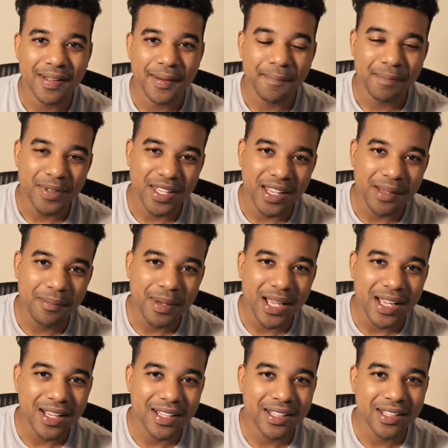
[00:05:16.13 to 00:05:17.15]
Came
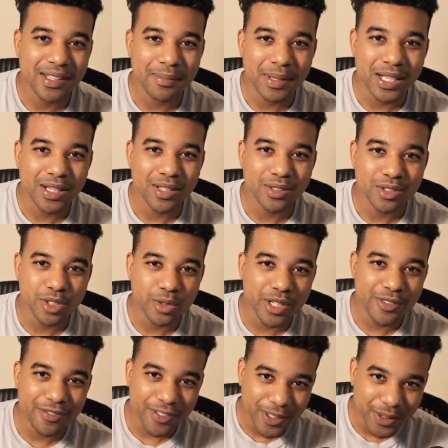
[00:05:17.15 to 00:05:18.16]
back in about
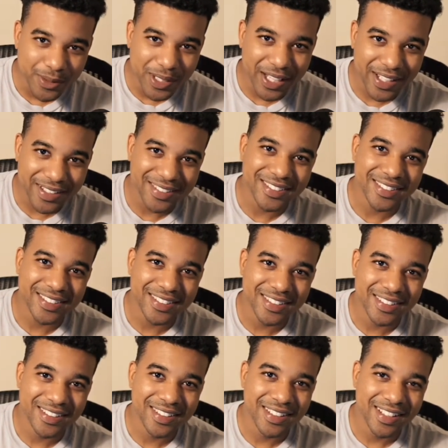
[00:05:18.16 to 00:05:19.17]
3-4 days,
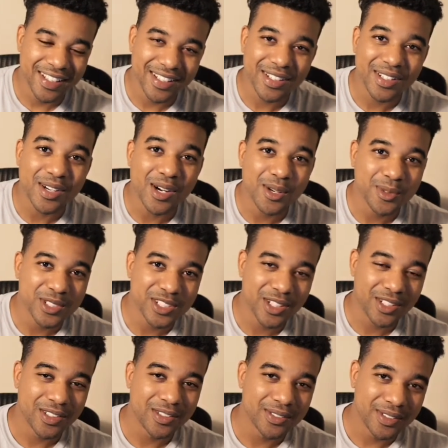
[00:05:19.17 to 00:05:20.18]
and the car was
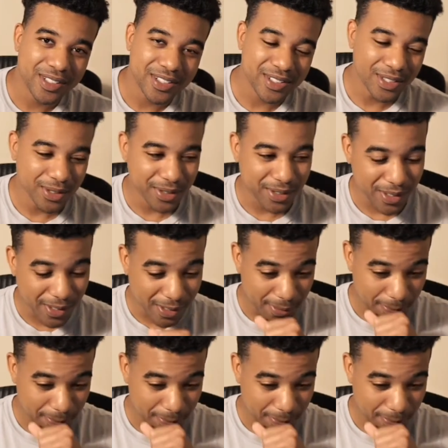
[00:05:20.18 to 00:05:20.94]
gone. They sold the car.